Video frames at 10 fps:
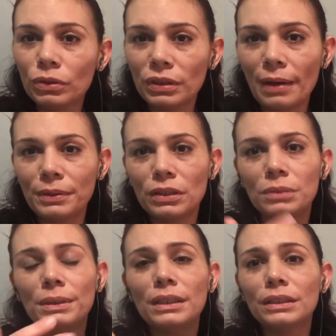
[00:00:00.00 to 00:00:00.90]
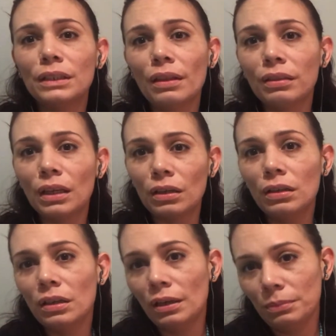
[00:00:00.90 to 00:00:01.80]
those obstacles because nothing
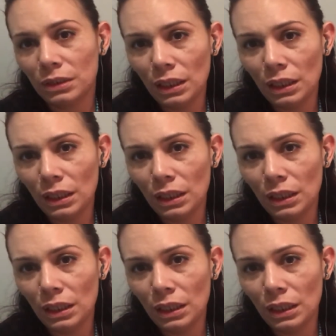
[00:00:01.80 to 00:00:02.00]
good comes